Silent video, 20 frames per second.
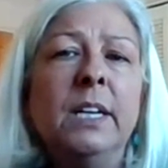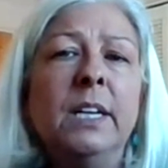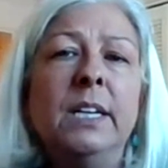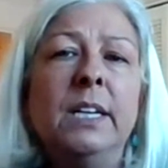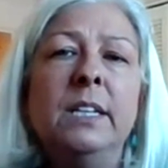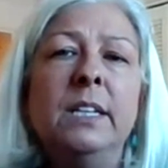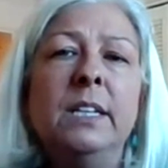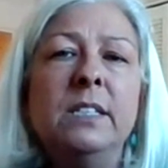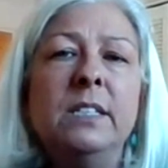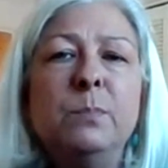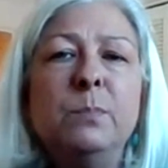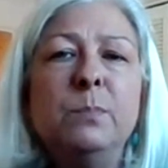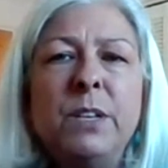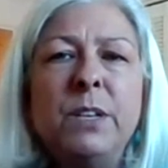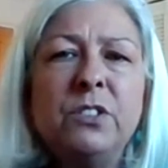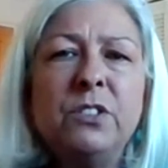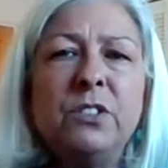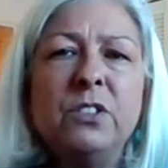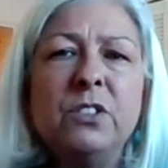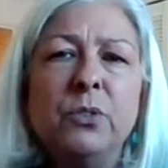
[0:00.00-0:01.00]
And it's
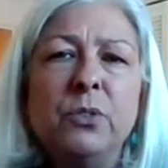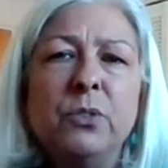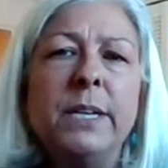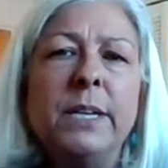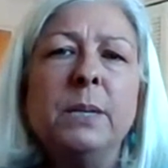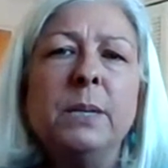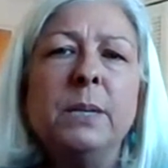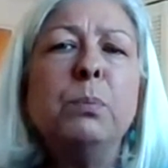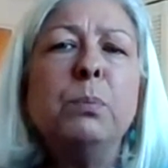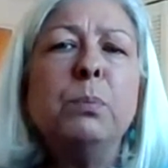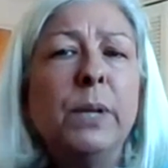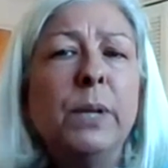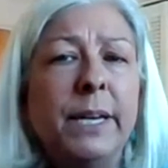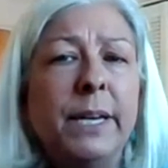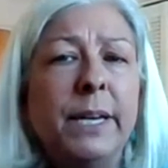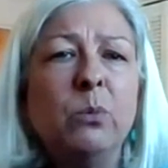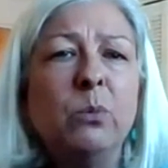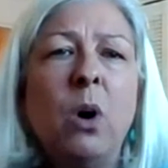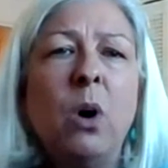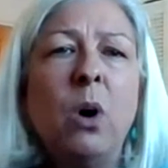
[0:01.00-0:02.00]
best to drink
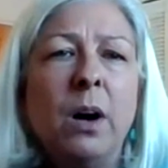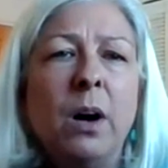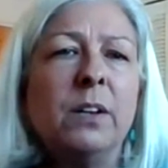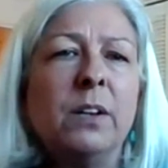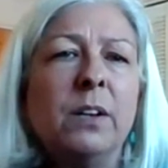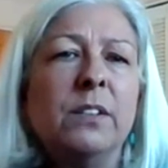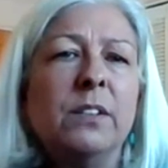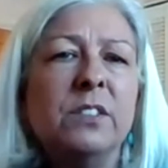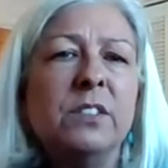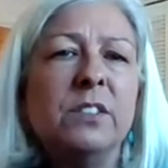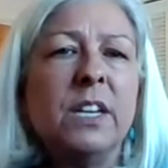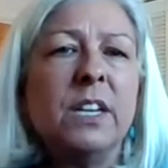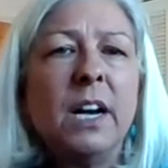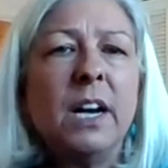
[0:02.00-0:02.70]
plain water to stay